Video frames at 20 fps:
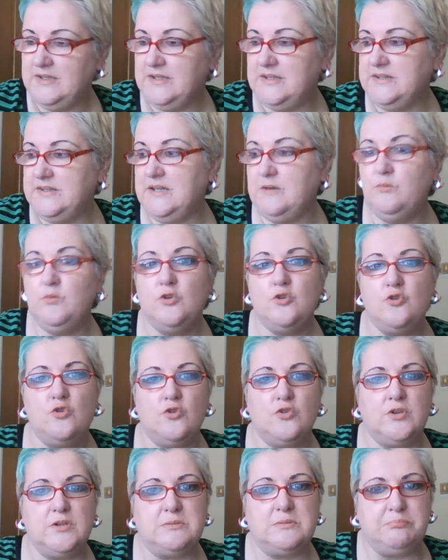and then we'll
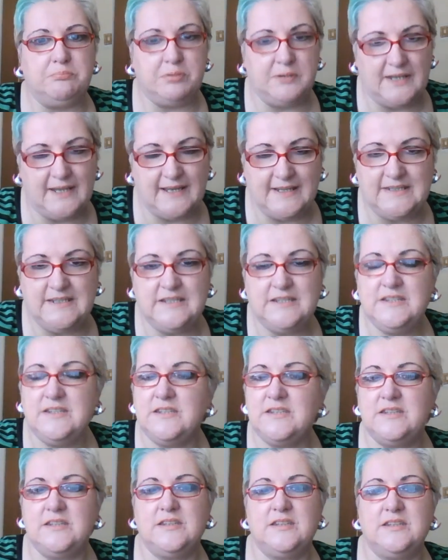look at
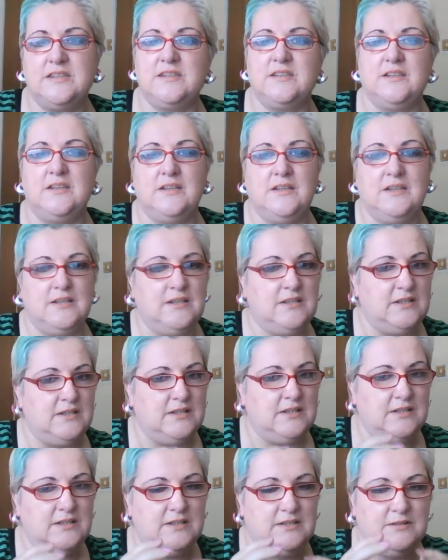planets,
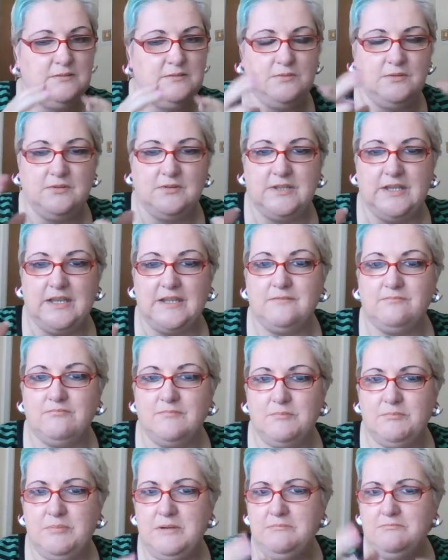and we'll get a
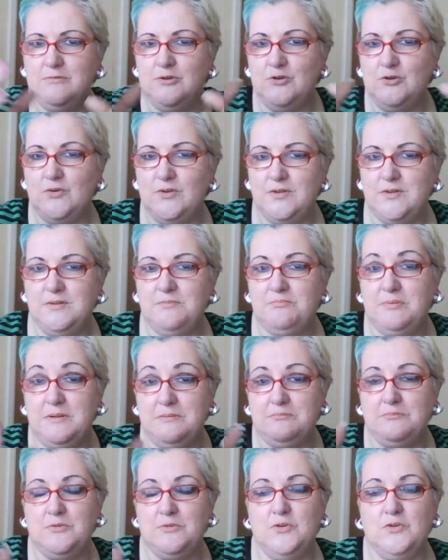bit more and a
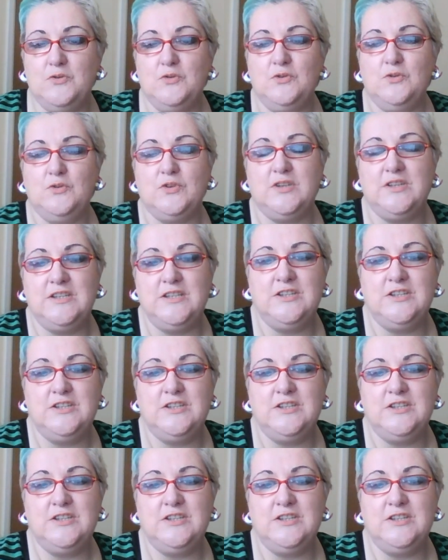bit more looking